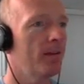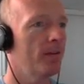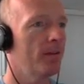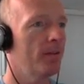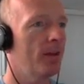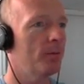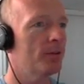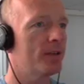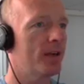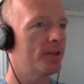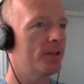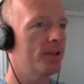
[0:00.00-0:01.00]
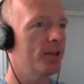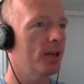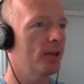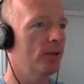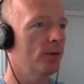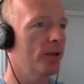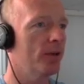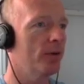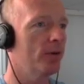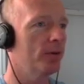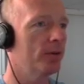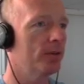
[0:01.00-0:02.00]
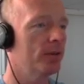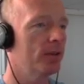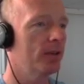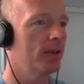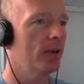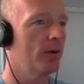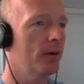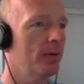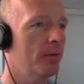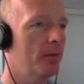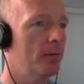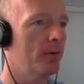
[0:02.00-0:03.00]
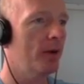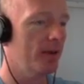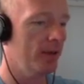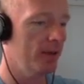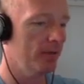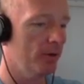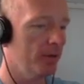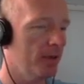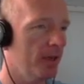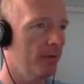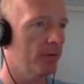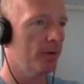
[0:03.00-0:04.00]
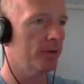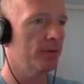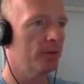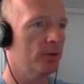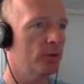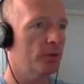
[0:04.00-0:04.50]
That was actually a lucky call. Now, if I remember rightly, you've got to be careful, because if you chuck the